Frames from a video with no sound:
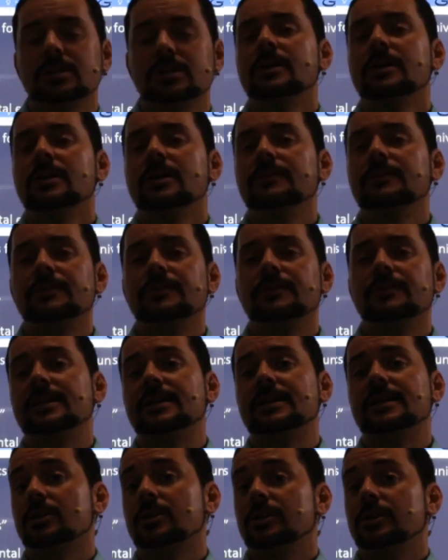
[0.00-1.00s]
then that's
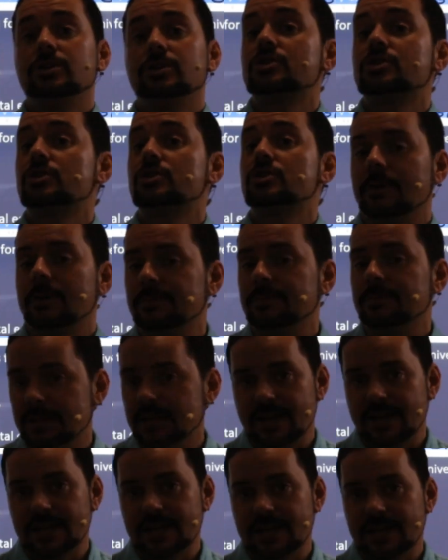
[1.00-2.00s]
a descriptive
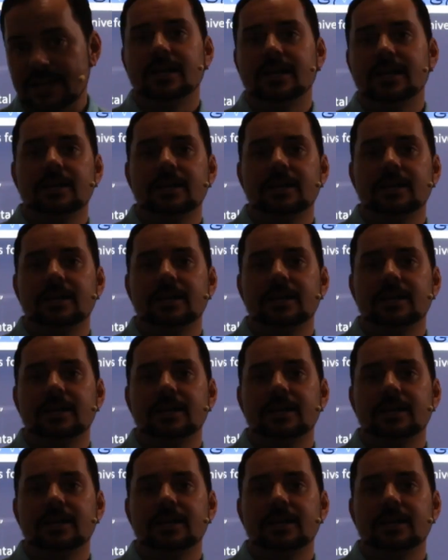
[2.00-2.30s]
essay.